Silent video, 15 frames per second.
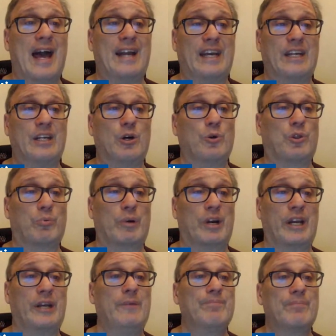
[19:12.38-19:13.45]
at
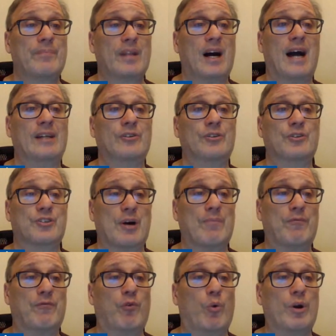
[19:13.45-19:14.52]
8:03. Islanders
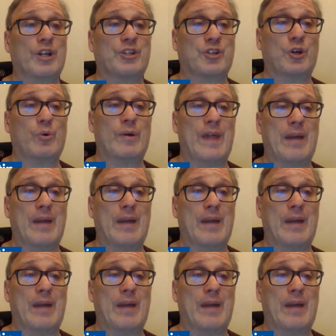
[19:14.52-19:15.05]
up 4-2.